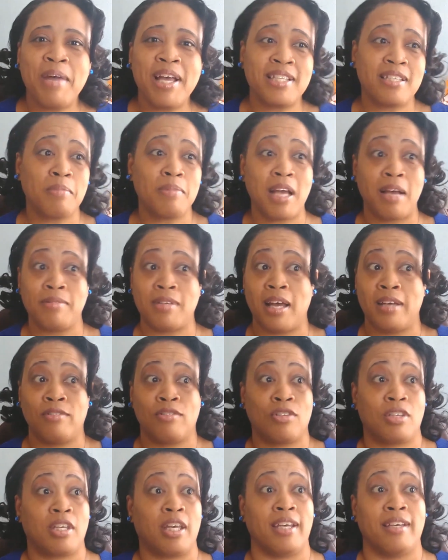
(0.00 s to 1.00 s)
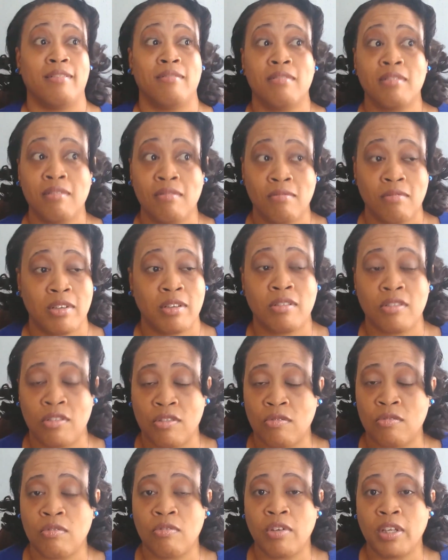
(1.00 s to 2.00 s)
Sometimes I just
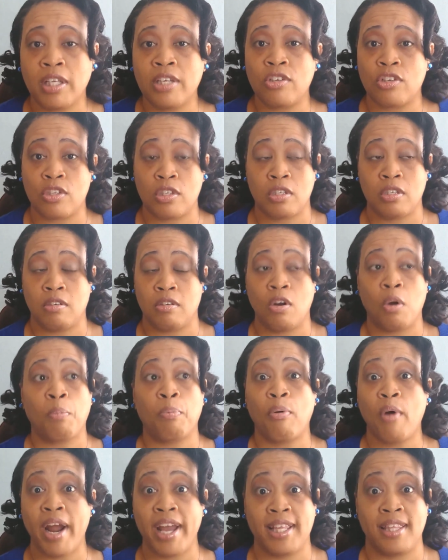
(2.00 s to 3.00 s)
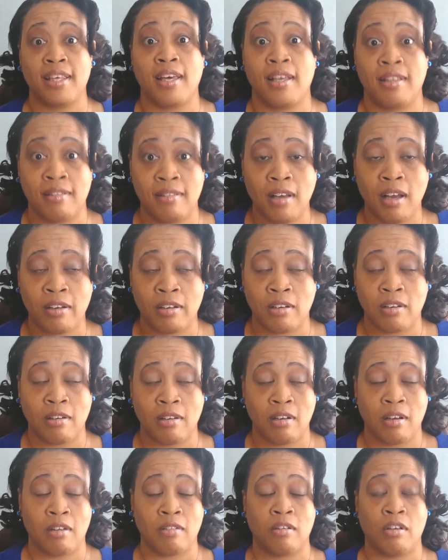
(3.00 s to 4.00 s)
really just, pray and
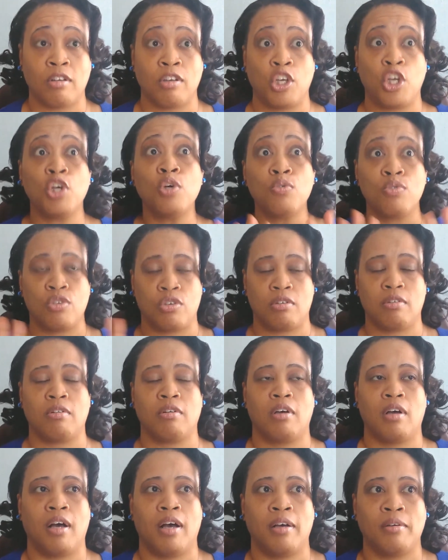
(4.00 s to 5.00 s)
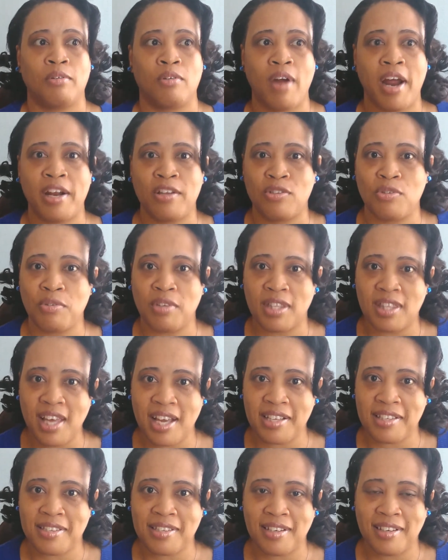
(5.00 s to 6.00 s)
a huge gratitude and
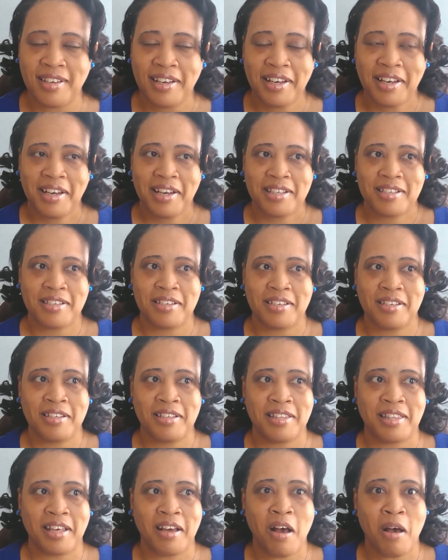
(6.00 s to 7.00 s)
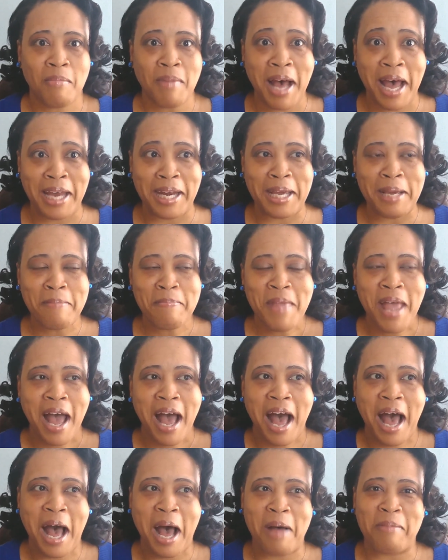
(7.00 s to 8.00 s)
thanks to the Almighty,
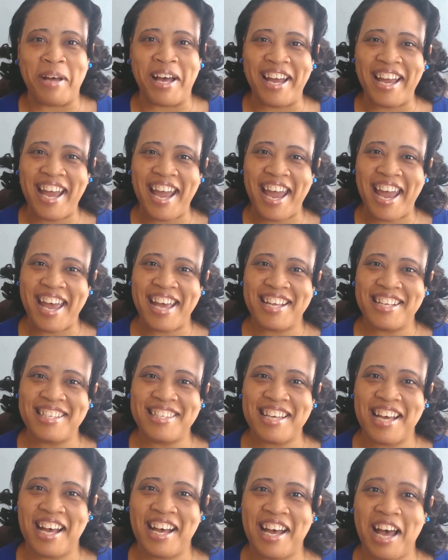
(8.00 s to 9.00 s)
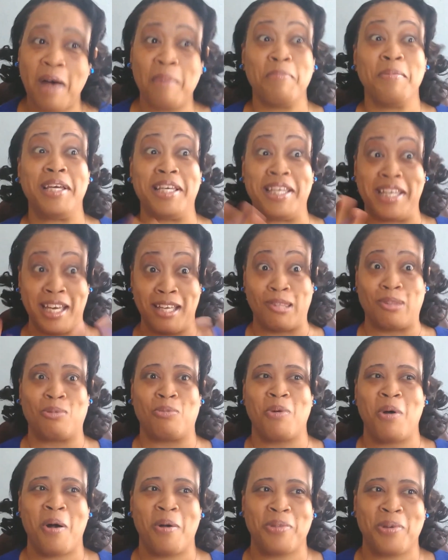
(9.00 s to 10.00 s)
and help me get
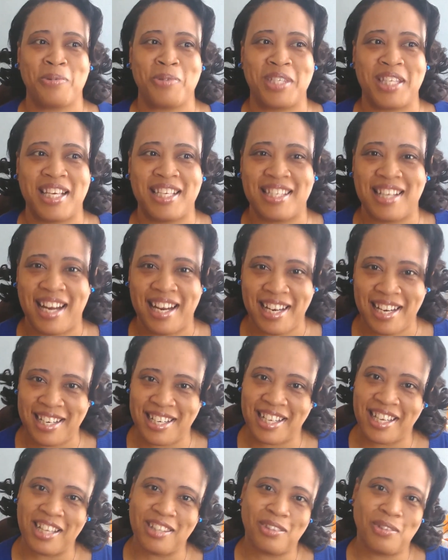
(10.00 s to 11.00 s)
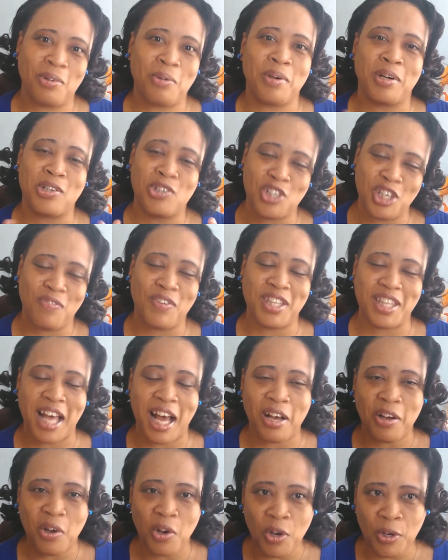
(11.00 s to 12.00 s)
through all those things that I need to get through in achieving
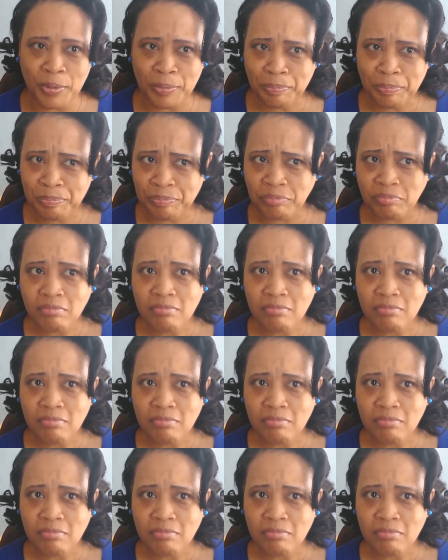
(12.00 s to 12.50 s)
that goal.